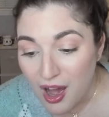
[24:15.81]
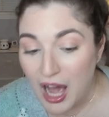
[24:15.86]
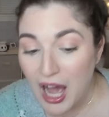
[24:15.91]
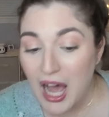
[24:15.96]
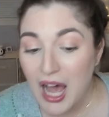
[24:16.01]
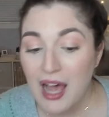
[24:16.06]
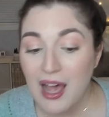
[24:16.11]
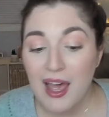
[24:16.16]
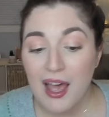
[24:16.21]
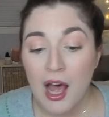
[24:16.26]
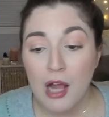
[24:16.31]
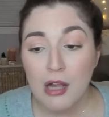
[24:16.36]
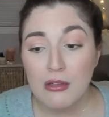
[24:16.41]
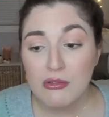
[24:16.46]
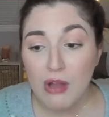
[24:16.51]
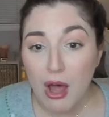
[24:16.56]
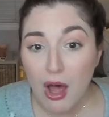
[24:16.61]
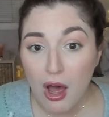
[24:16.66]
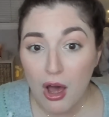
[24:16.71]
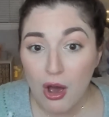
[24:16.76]

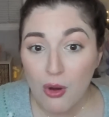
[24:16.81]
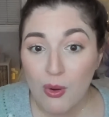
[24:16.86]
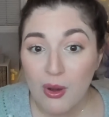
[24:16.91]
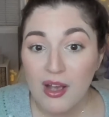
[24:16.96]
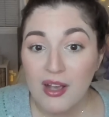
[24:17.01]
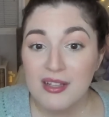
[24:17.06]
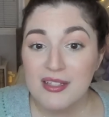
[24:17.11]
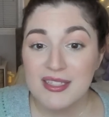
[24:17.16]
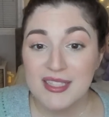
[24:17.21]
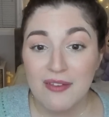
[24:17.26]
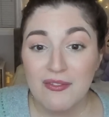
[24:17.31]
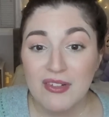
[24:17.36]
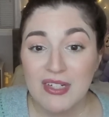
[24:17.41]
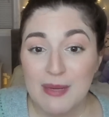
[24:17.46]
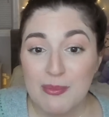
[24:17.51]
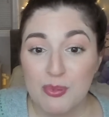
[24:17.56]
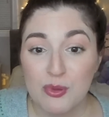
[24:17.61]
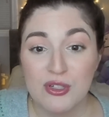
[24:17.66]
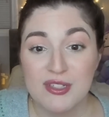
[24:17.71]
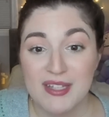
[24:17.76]
Hello,
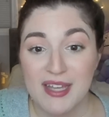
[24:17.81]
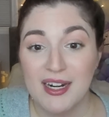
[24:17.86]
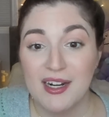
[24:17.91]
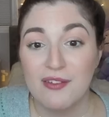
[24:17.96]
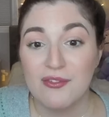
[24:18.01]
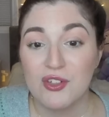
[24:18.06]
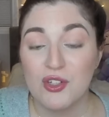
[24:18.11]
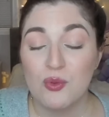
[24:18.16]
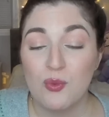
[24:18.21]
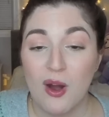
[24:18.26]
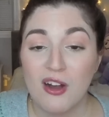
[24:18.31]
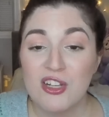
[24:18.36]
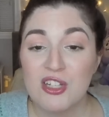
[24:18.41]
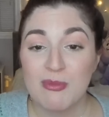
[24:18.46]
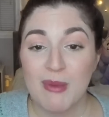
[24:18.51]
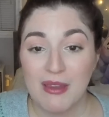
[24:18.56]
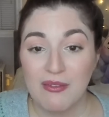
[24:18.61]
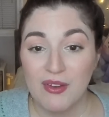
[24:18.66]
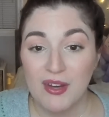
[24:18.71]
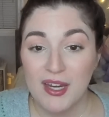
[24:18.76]
70% of you watch
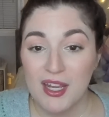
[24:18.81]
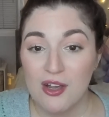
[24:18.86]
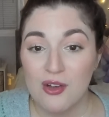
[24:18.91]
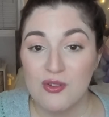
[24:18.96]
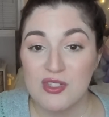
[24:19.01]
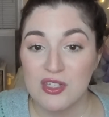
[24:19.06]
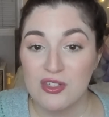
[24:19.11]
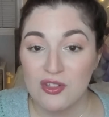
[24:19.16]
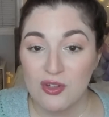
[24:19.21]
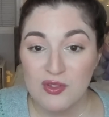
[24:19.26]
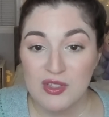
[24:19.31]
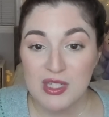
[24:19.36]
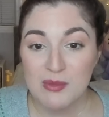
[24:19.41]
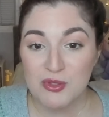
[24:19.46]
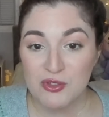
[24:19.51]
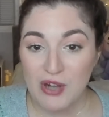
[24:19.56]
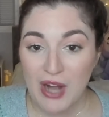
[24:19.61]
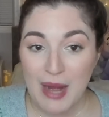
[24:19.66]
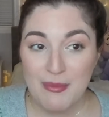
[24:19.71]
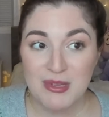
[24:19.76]
my videos and don't
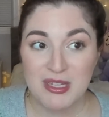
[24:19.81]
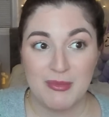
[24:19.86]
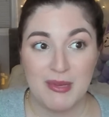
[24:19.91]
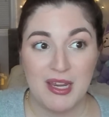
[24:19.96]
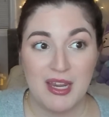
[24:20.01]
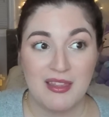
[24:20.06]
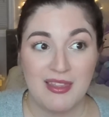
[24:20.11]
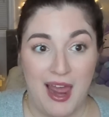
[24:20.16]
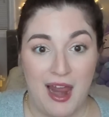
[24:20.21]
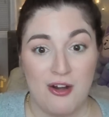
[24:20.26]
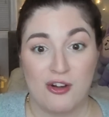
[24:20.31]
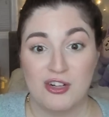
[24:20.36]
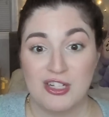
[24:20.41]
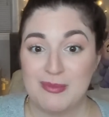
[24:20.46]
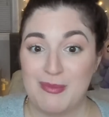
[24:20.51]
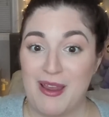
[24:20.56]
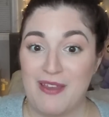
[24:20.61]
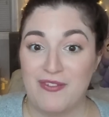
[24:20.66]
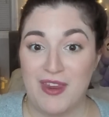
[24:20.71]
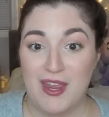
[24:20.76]
subscribe to me. That hurts
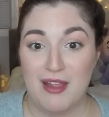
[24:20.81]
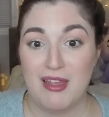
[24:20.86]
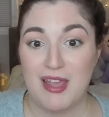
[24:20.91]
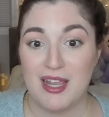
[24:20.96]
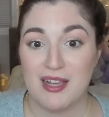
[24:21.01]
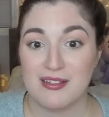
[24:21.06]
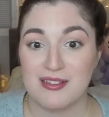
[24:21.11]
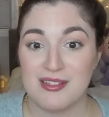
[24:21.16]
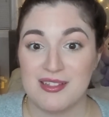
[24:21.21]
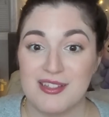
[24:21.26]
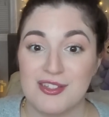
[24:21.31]
my feelings.